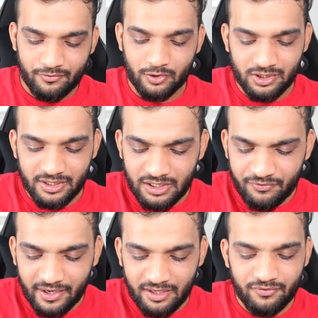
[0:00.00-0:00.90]
For
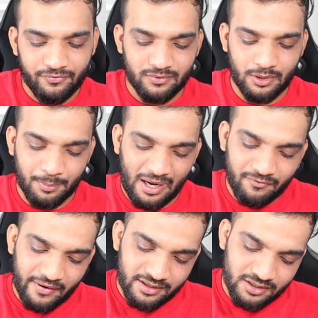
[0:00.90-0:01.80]
35, the
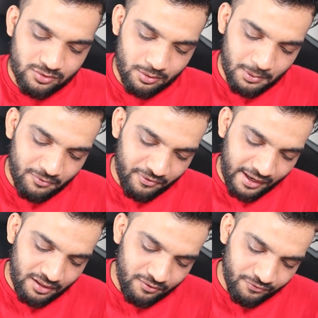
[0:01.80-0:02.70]
prime factors will be
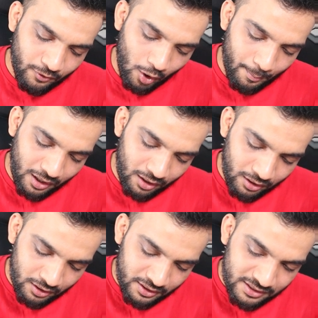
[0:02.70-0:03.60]
5,
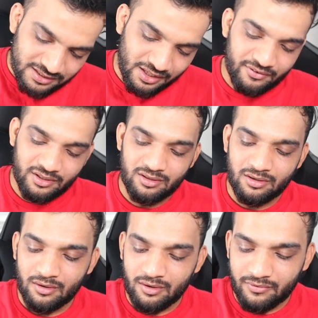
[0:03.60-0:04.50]
7.
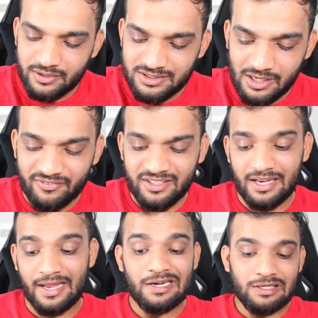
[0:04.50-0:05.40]
For
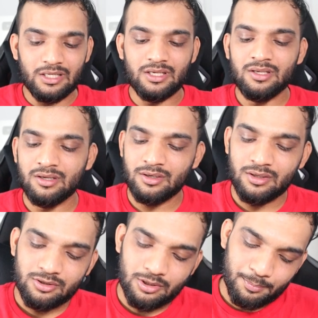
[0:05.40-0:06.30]
780,
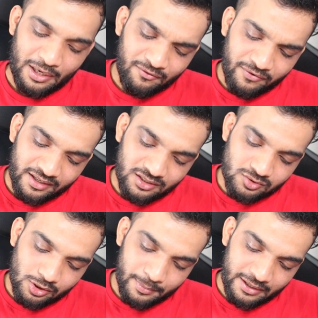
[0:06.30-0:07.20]
the prime
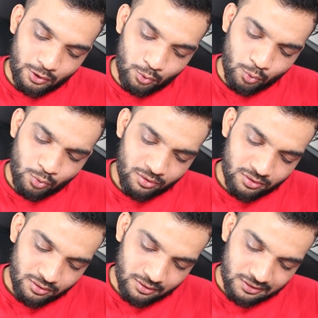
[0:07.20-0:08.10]
factors will be 2,
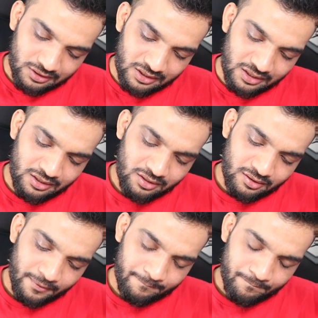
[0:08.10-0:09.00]
3.